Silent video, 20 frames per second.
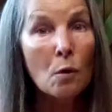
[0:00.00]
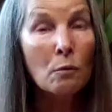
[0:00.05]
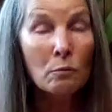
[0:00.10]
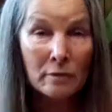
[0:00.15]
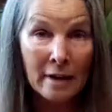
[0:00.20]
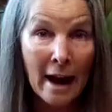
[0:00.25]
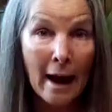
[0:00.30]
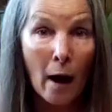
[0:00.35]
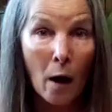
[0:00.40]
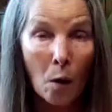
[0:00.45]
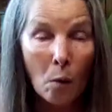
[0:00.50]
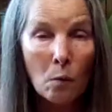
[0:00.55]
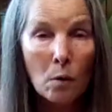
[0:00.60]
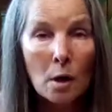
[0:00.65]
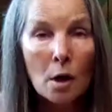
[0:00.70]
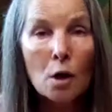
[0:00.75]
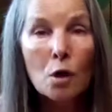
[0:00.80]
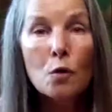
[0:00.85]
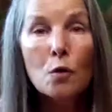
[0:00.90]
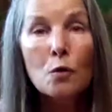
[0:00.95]
well, now
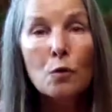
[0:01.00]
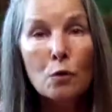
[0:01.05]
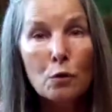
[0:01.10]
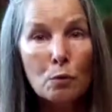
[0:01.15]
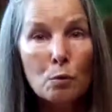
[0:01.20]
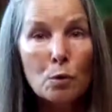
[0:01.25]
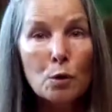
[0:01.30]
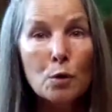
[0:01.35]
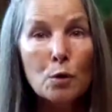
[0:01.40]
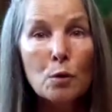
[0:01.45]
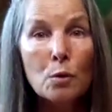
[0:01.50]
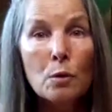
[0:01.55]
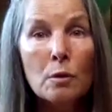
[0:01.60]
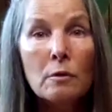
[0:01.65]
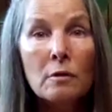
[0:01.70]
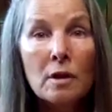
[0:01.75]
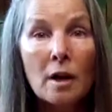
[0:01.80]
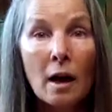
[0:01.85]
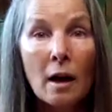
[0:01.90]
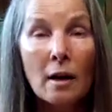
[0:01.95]
through
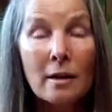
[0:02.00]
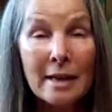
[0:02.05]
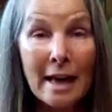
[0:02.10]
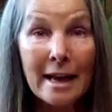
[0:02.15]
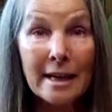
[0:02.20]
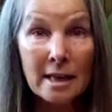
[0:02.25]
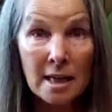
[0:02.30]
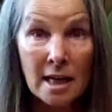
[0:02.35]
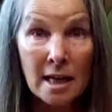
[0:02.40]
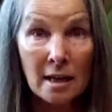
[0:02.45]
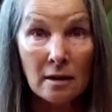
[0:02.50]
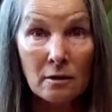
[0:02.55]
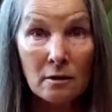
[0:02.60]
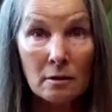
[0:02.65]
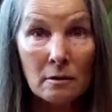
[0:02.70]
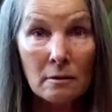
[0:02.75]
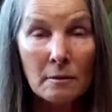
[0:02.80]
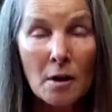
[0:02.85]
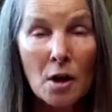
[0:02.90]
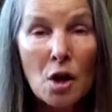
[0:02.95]
the 19th.
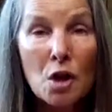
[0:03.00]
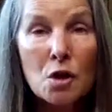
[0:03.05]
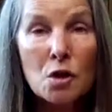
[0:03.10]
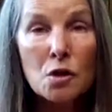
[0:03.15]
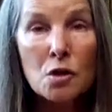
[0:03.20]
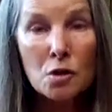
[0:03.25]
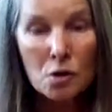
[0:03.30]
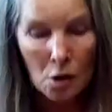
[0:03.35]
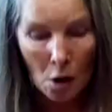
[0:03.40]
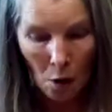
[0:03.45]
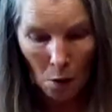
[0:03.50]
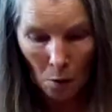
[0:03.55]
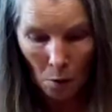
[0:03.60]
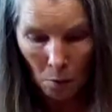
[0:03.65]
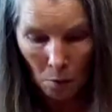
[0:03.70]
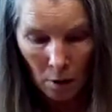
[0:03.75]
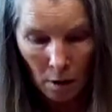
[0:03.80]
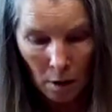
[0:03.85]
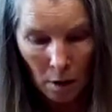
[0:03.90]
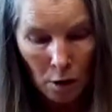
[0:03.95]

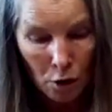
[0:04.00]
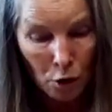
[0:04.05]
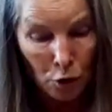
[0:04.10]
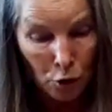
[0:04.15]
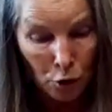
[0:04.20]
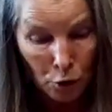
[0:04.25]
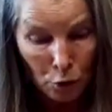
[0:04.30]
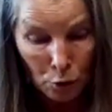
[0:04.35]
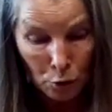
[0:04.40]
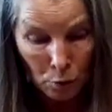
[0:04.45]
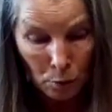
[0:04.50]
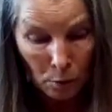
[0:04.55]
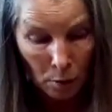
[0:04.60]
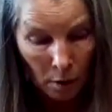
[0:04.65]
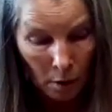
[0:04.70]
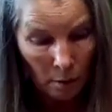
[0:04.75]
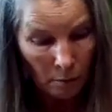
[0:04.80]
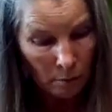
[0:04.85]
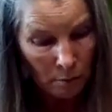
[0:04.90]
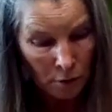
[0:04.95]
So you,
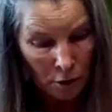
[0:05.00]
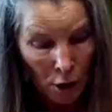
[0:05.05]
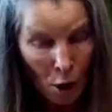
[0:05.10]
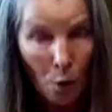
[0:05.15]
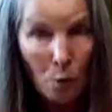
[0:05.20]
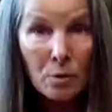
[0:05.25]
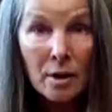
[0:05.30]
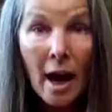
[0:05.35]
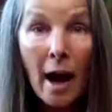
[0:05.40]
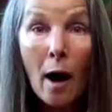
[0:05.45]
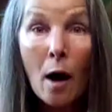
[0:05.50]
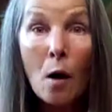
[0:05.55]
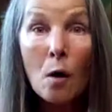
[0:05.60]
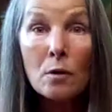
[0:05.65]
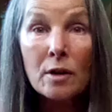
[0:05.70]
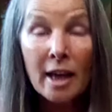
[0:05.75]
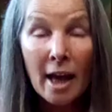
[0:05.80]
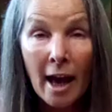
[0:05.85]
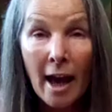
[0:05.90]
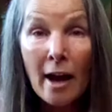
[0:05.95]
no
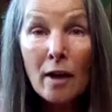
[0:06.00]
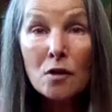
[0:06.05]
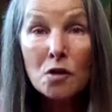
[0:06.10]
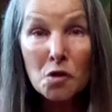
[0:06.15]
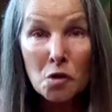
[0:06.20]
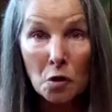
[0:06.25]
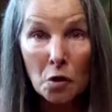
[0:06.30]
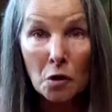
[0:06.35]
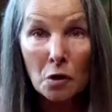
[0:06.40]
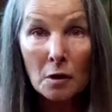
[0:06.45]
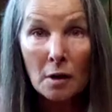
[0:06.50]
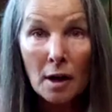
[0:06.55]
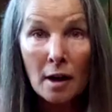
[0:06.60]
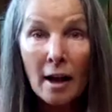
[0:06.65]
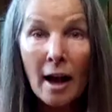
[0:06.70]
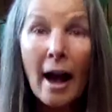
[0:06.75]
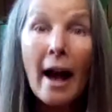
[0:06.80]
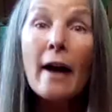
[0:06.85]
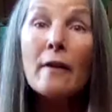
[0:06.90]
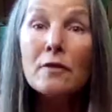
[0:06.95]
doubt, Cancer,
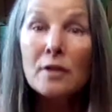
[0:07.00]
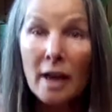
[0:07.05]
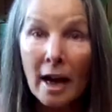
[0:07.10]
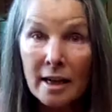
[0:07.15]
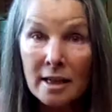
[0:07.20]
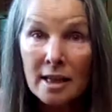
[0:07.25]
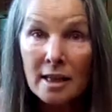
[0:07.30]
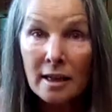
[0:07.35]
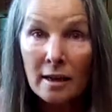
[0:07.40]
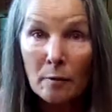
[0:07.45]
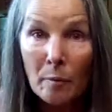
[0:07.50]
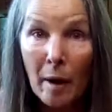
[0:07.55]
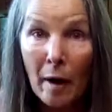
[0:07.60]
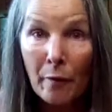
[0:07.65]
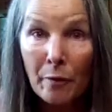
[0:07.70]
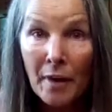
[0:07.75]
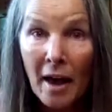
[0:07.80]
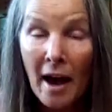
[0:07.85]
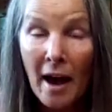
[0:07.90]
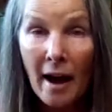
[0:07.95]
have an idea
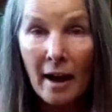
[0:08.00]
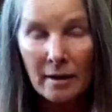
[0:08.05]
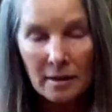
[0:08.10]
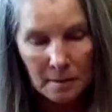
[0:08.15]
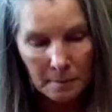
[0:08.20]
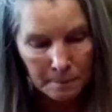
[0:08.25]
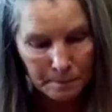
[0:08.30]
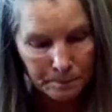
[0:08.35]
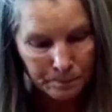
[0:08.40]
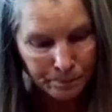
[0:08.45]
about that.